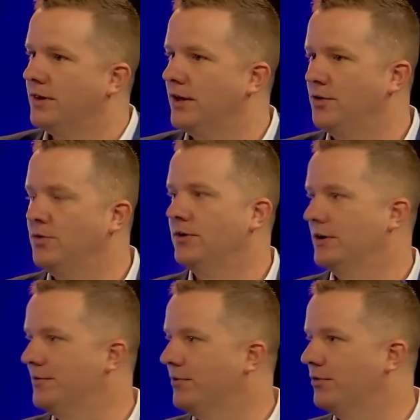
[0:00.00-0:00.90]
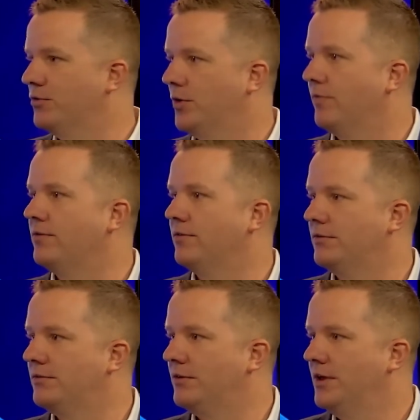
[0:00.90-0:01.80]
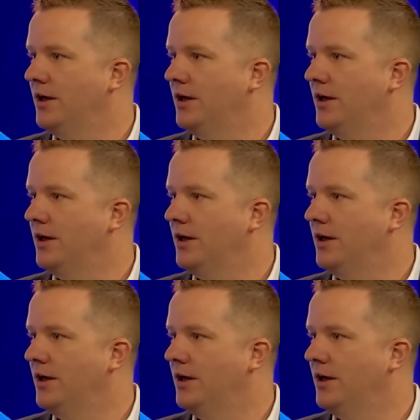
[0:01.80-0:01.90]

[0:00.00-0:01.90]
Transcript: and they're using different services,